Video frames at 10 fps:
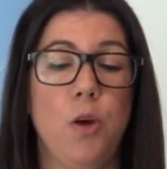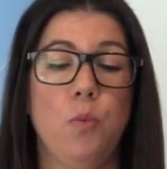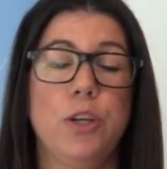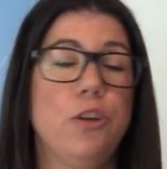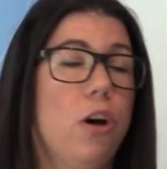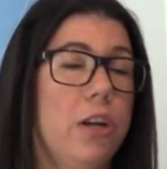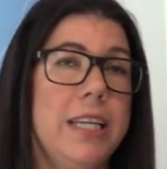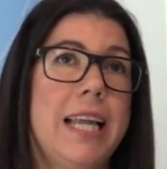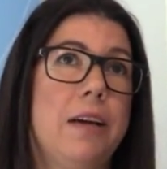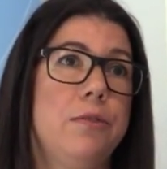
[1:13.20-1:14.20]
we're not
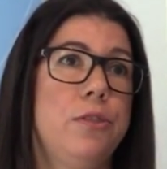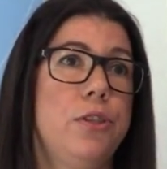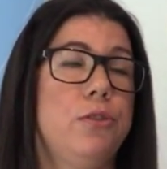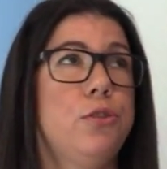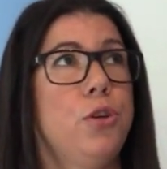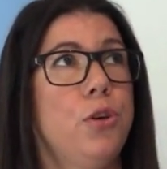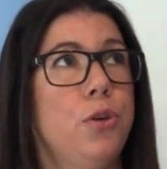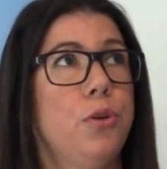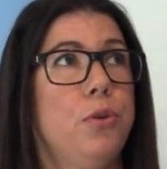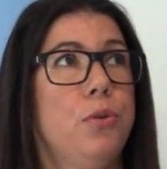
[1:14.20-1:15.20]
allowed
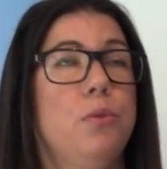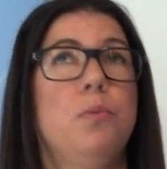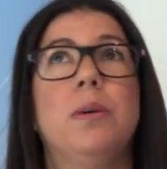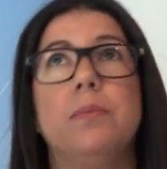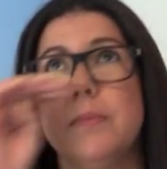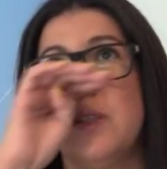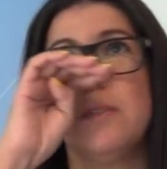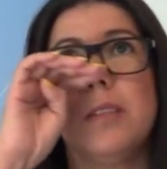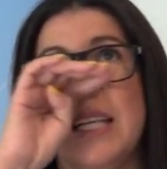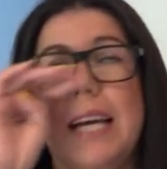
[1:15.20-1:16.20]
to, well, not
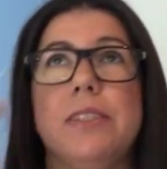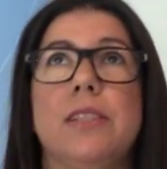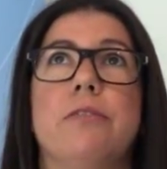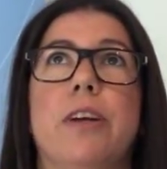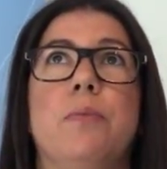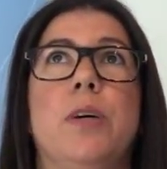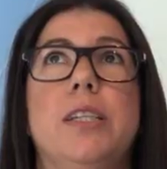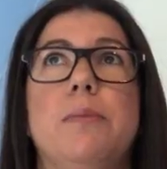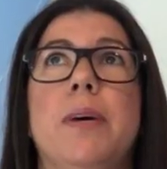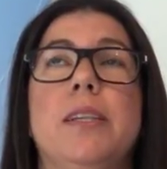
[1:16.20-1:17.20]
allowed isn't the right
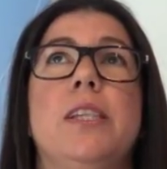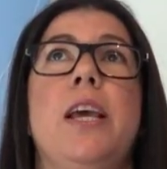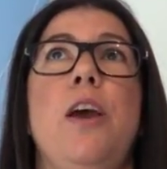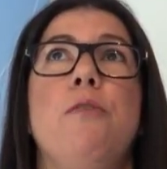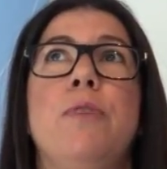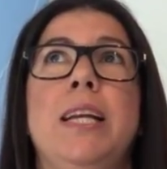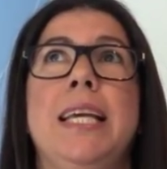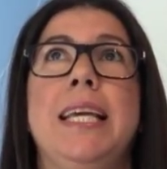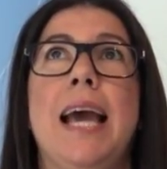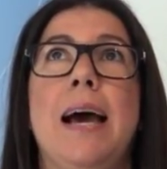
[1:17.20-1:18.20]
word, but
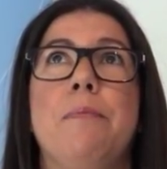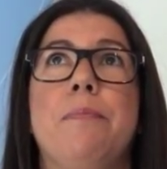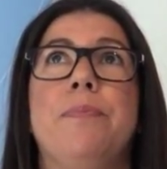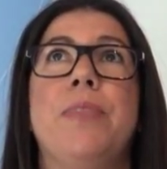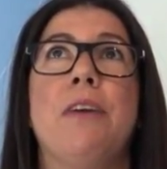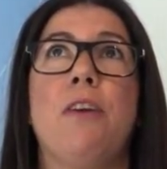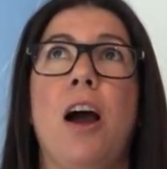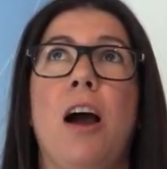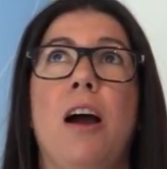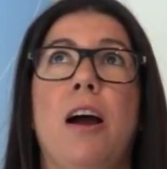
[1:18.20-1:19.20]
really there
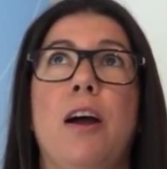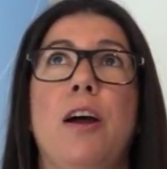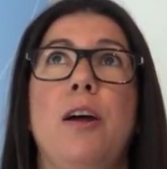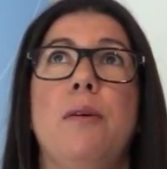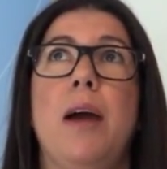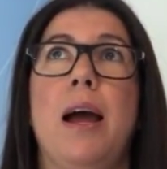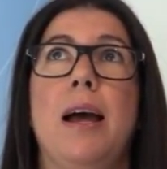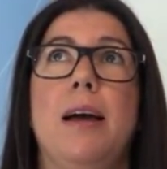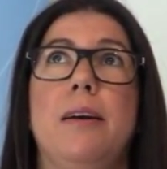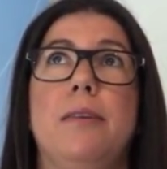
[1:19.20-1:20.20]
are
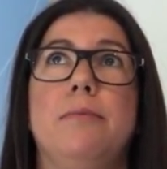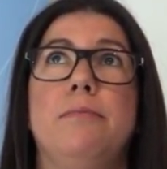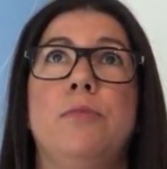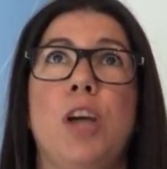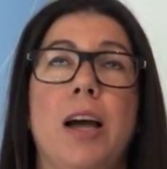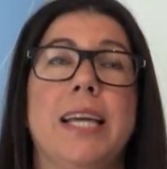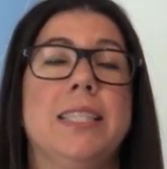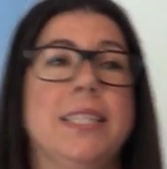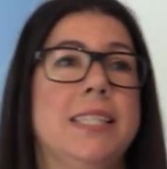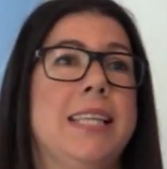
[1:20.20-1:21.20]

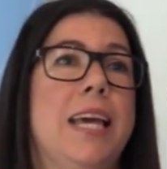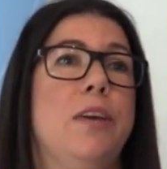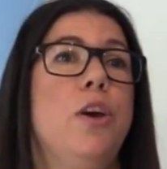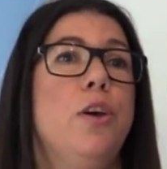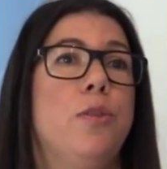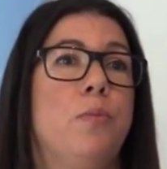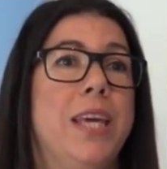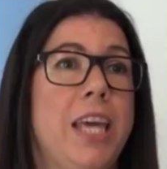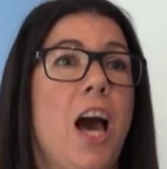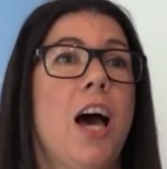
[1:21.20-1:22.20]
targets that say that
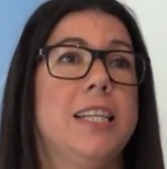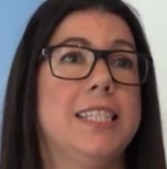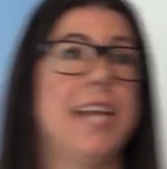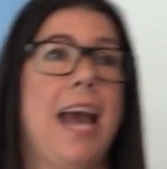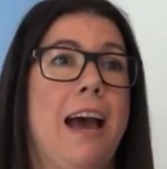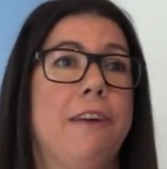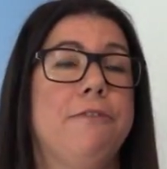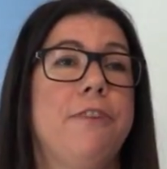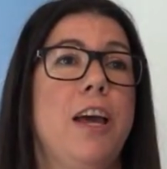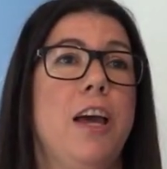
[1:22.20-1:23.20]
we can't
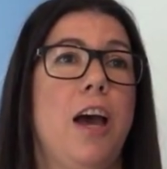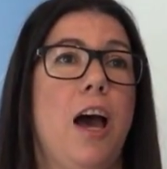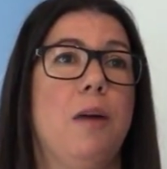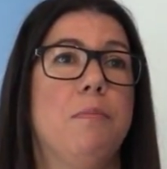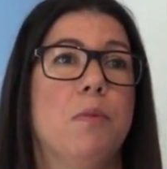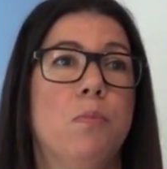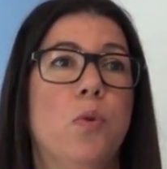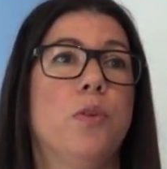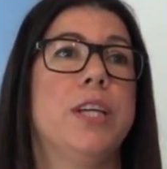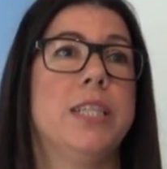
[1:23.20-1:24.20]
have
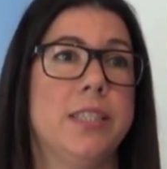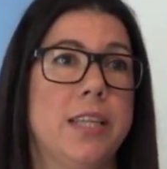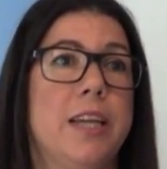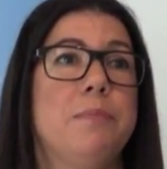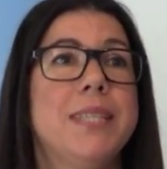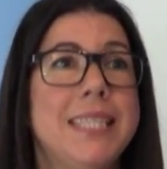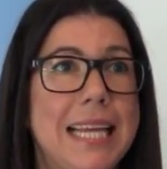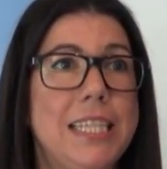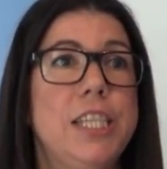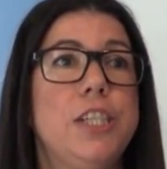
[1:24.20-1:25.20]
more than a certain
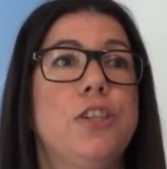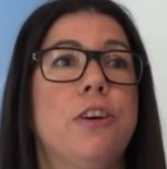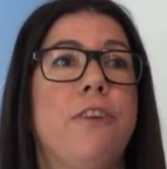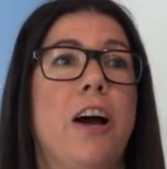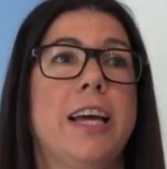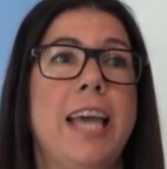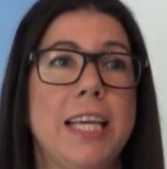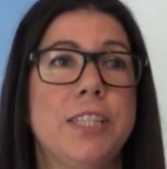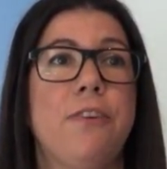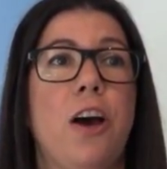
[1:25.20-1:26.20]
percentage of our
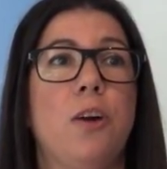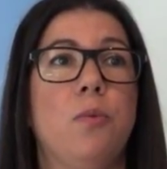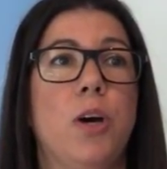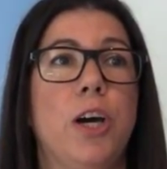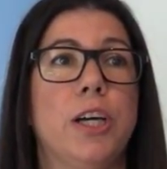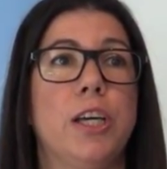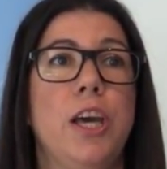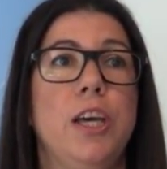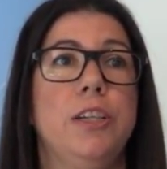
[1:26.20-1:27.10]
case file work